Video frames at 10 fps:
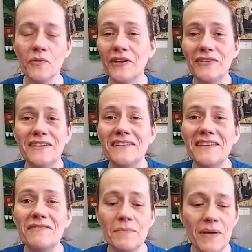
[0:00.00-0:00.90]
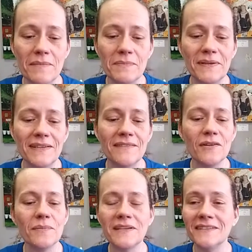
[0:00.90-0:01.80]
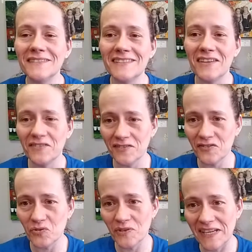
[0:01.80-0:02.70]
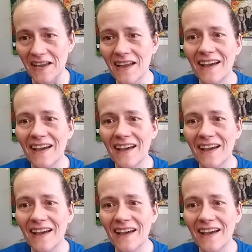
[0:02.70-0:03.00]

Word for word: Or you can leave the bobby pin in there because it tells a story.